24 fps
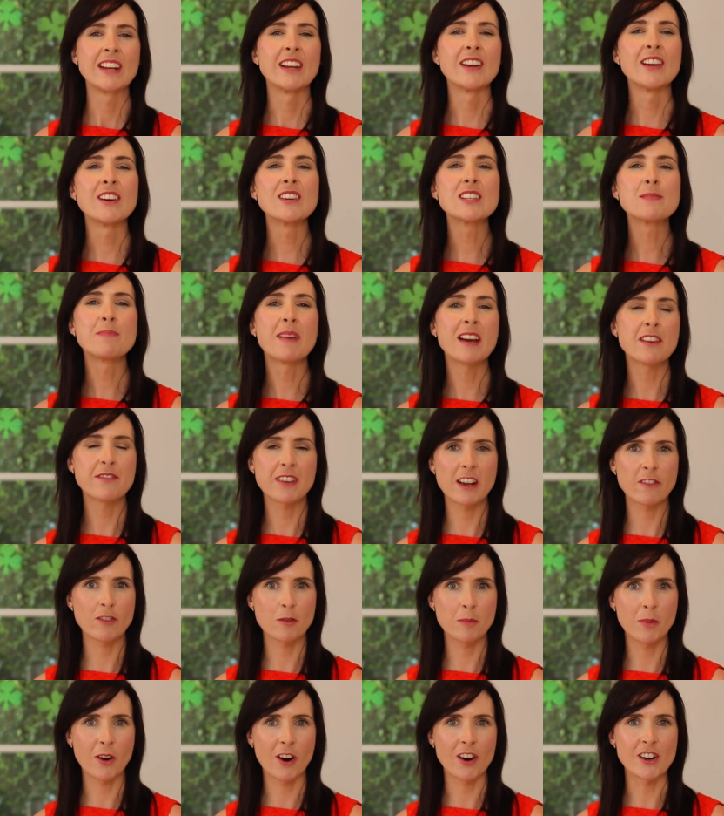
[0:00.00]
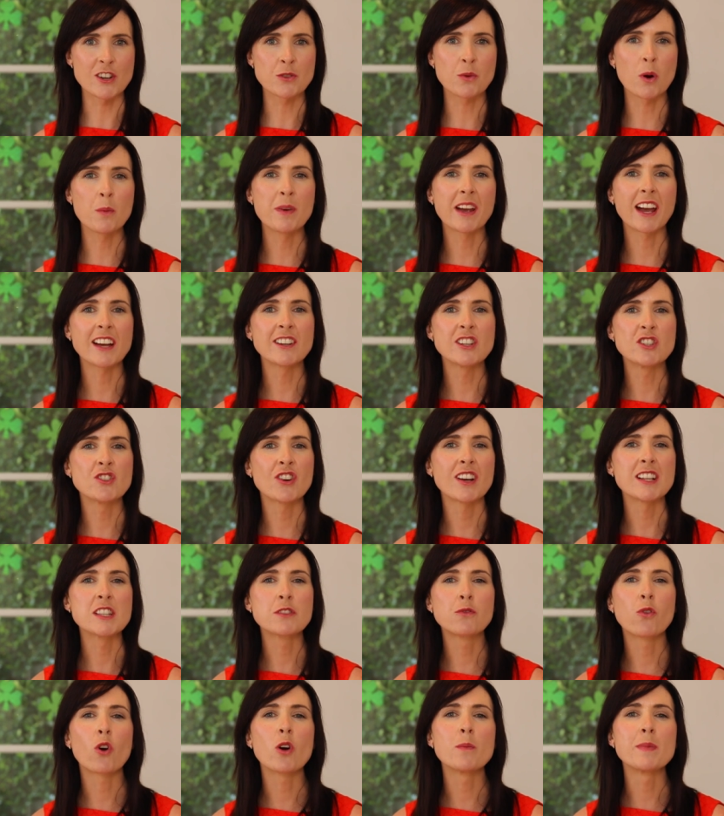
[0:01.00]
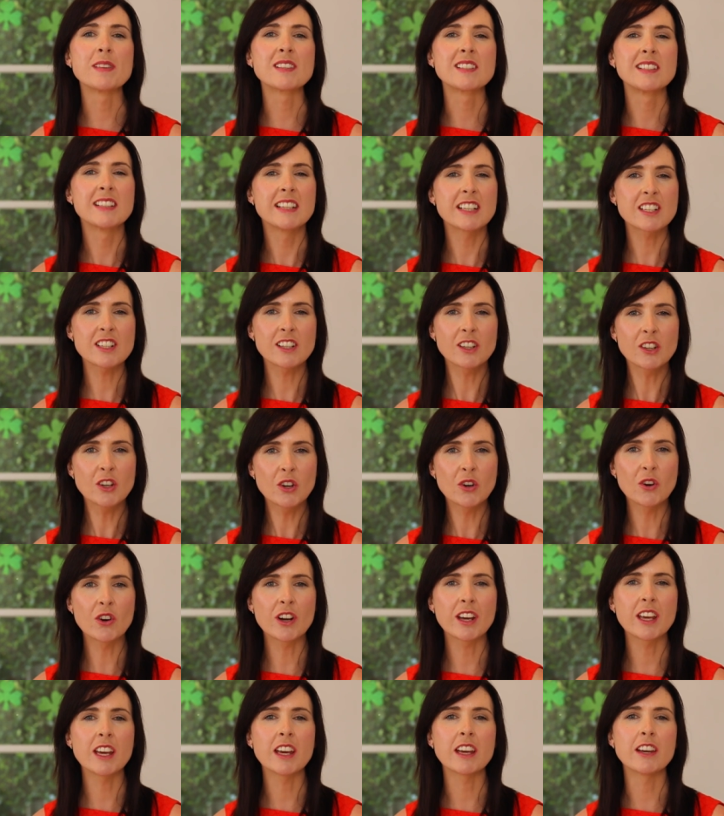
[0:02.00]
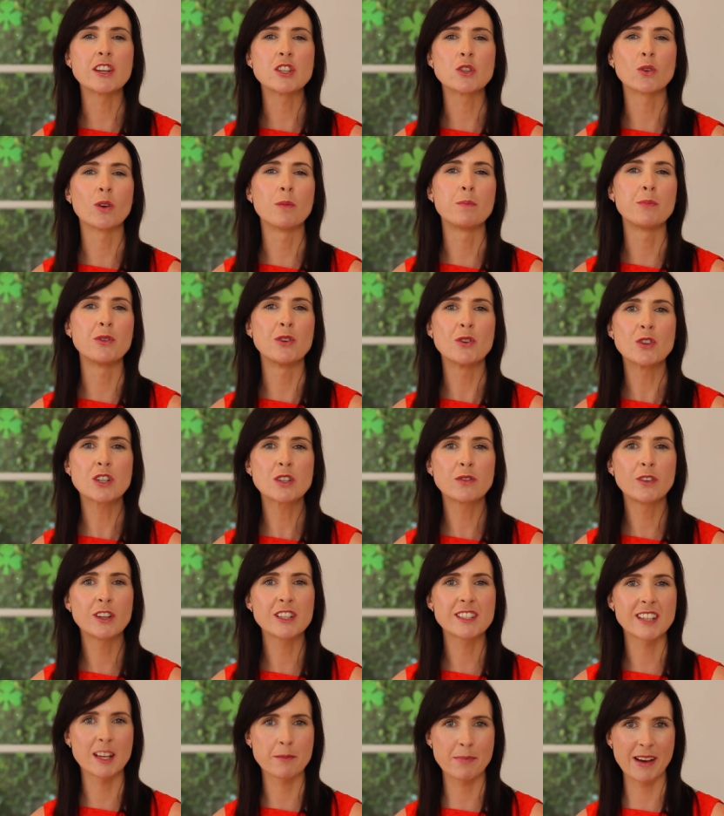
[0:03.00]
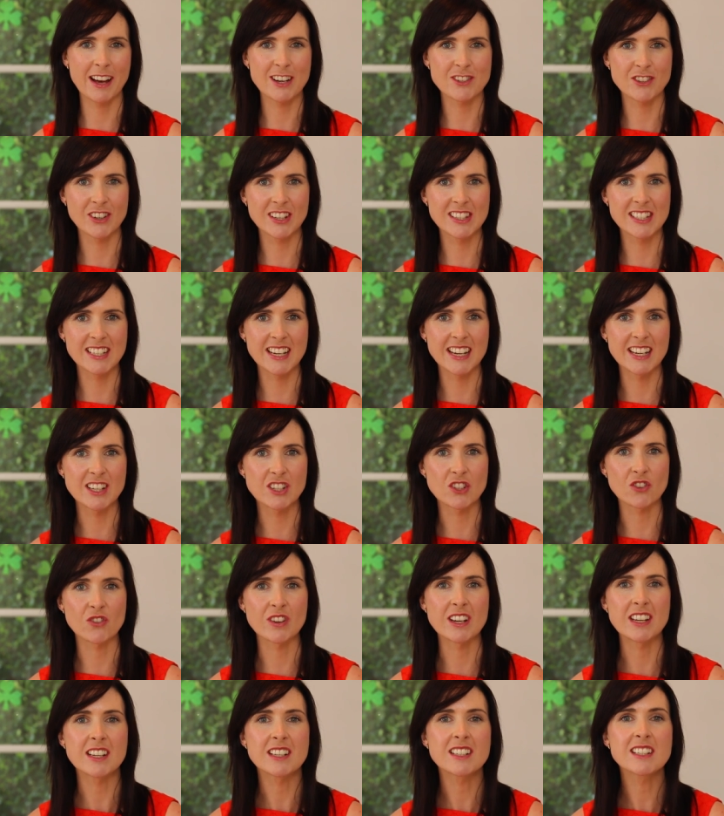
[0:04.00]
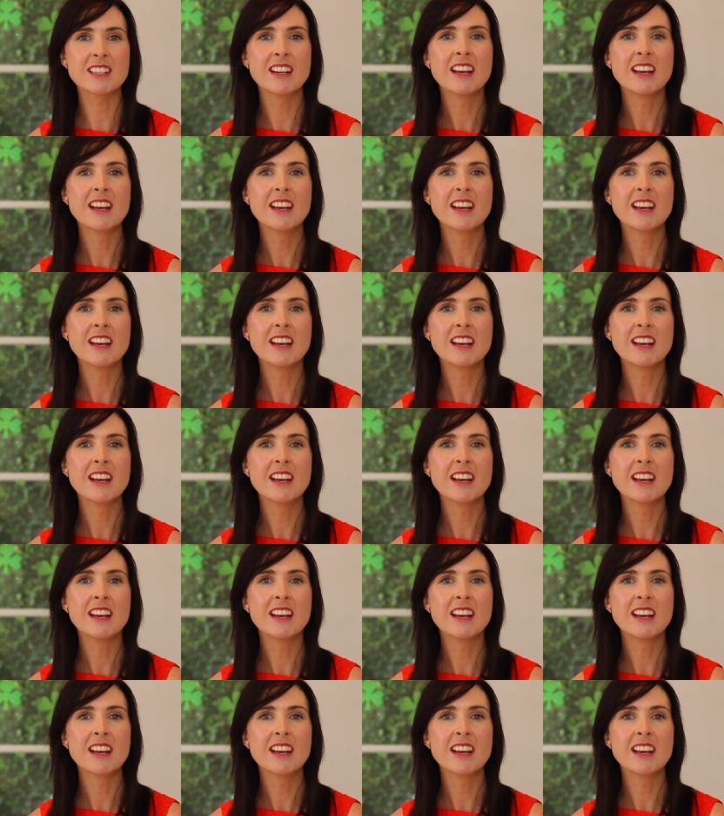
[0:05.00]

Now here's my favourite part, where we get to transform this little cookie into a beautiful Saint Patrick's Day treat.